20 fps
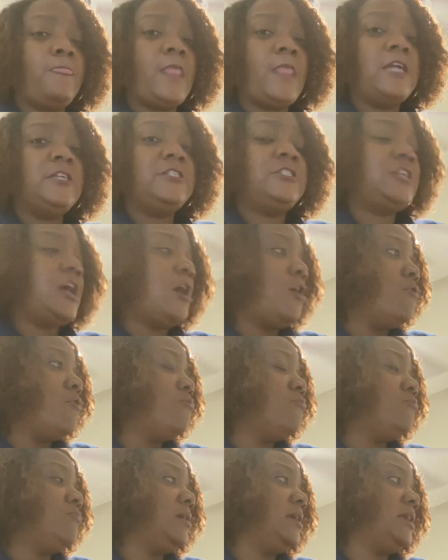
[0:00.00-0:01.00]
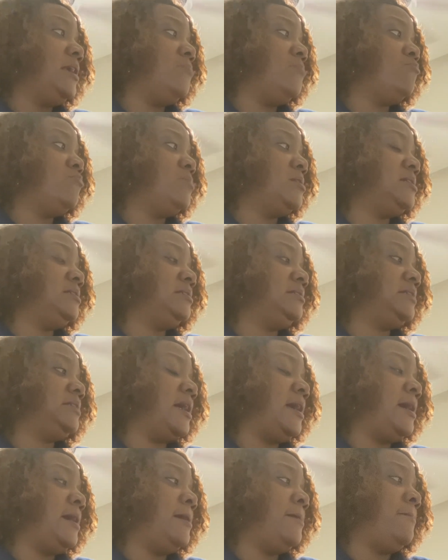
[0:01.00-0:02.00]
So it was,
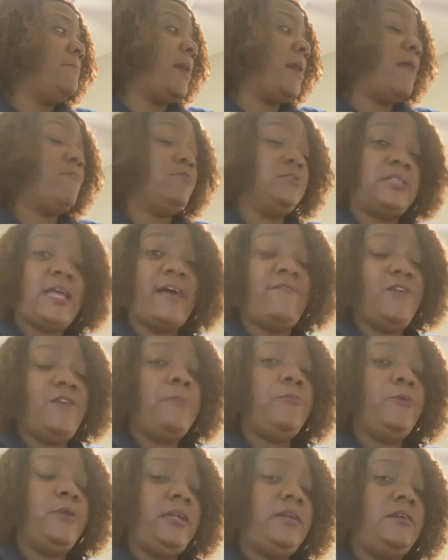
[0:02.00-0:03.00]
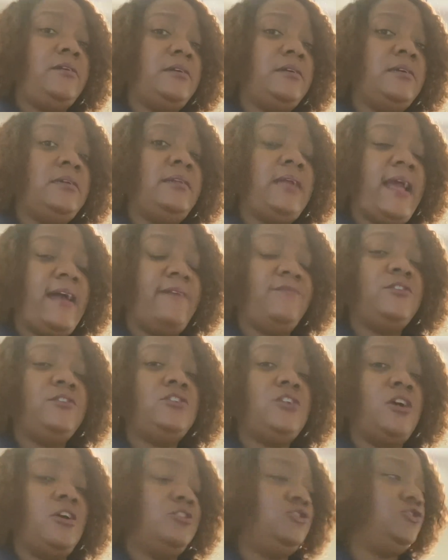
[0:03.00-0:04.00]
I felt pretty good after
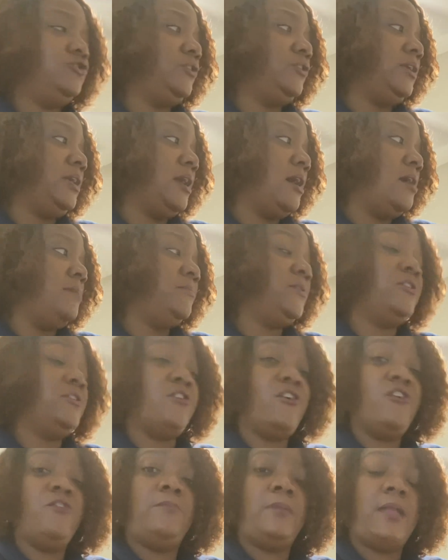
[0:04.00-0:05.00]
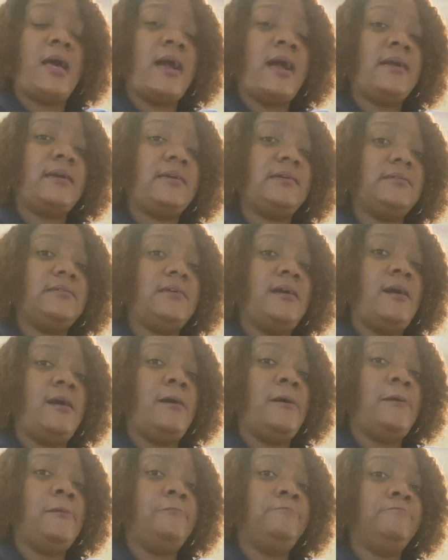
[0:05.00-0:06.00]
surgery. The nerve block,
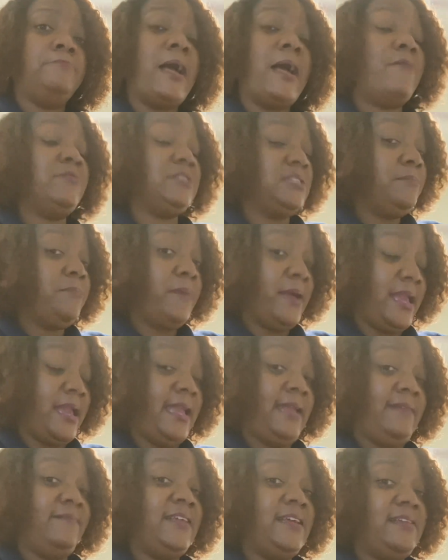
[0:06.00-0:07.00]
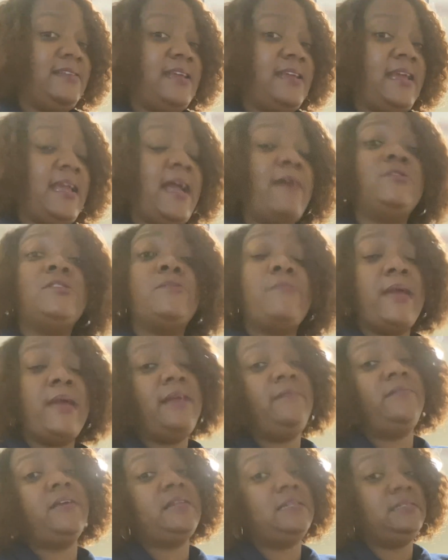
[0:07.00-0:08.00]
I was in pain that day. I was in
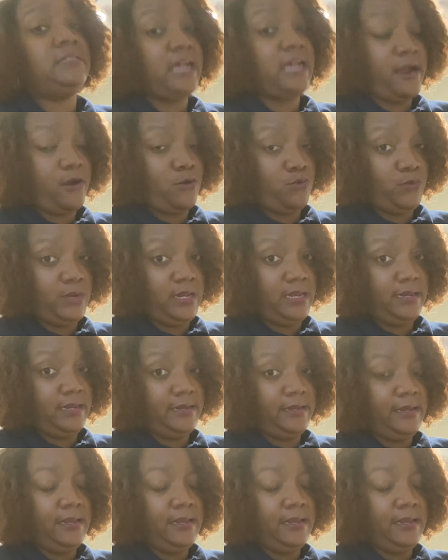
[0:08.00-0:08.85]
pain that entire week.